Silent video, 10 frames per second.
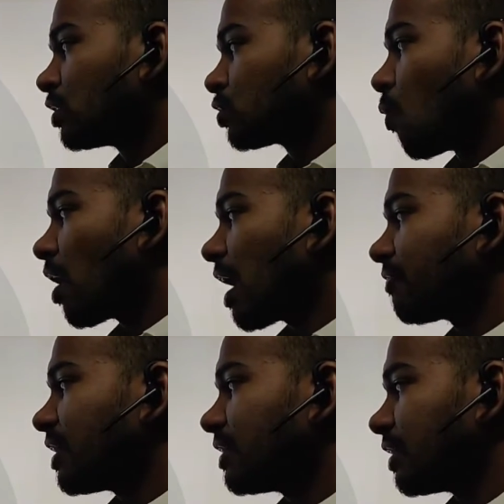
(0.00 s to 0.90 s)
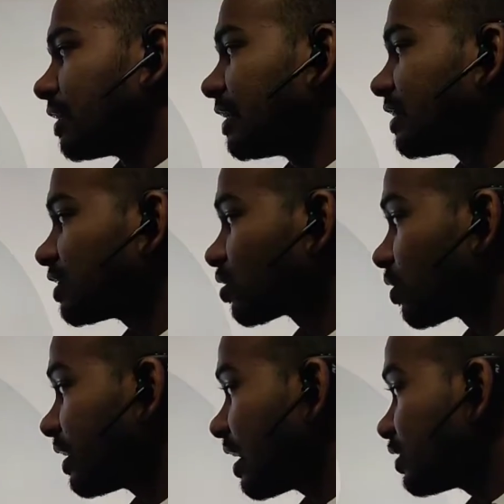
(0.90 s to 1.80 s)
So what have they done? India is a
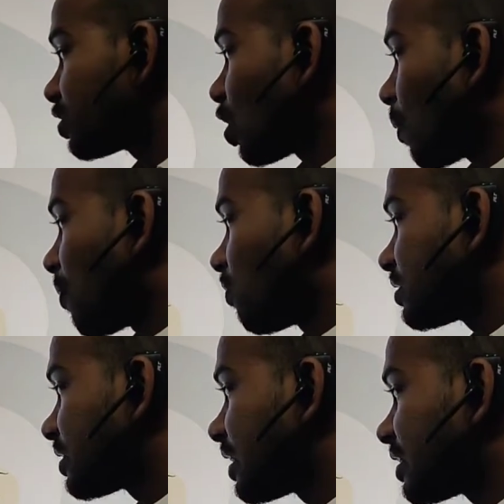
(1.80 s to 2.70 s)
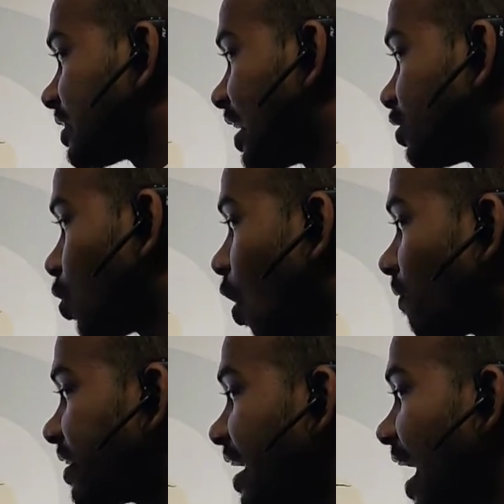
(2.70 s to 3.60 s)
critical stopover site to
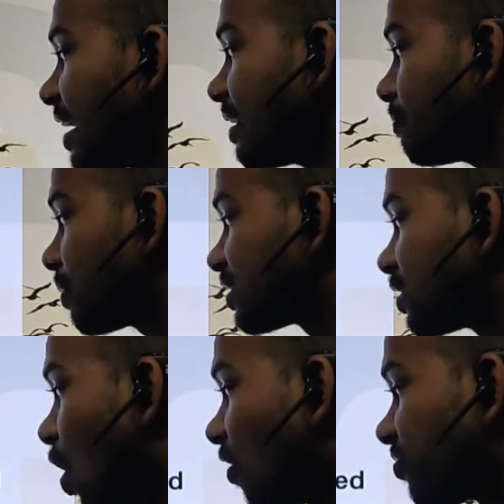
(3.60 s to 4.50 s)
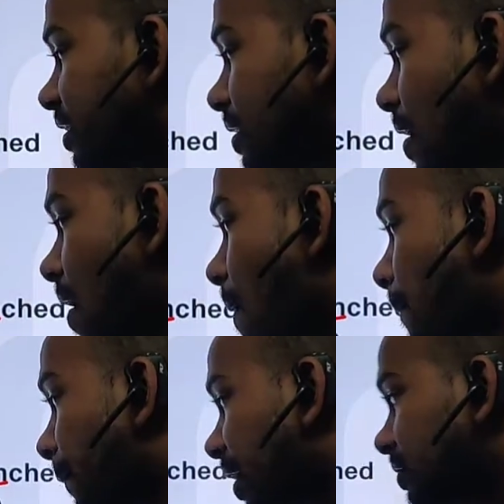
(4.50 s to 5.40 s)
over 90% of the
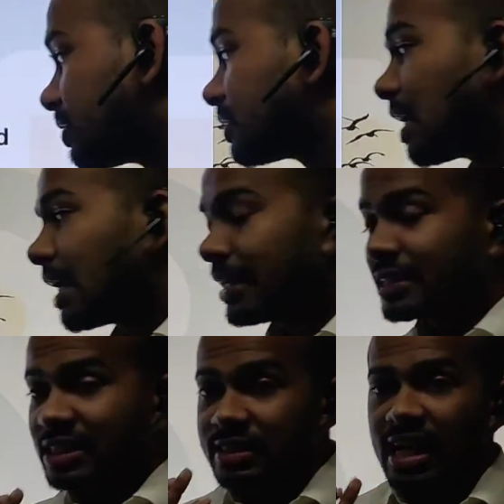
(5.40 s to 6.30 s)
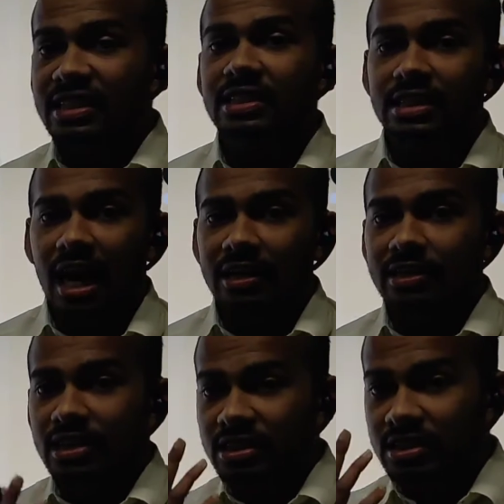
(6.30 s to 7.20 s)
birds. It's a staging site.
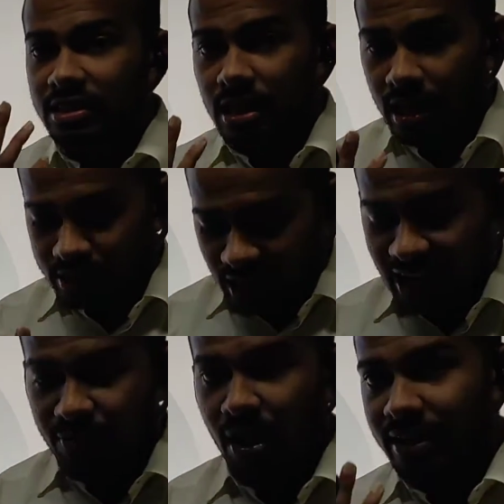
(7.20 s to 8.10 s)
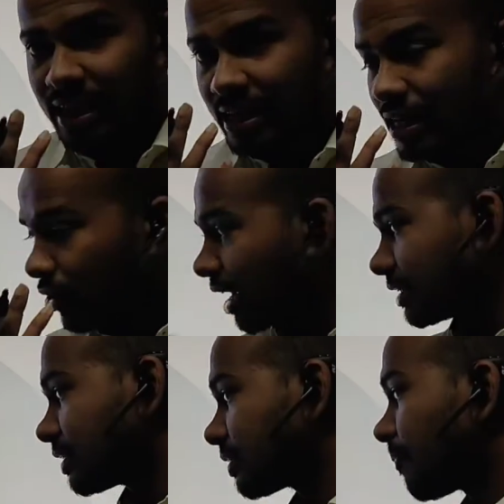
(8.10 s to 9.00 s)
It's a site where they
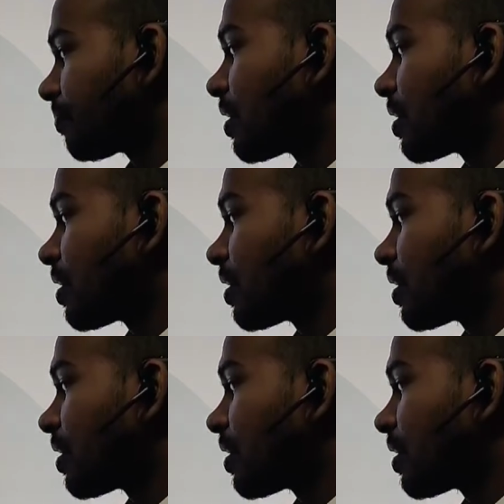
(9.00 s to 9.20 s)
rest.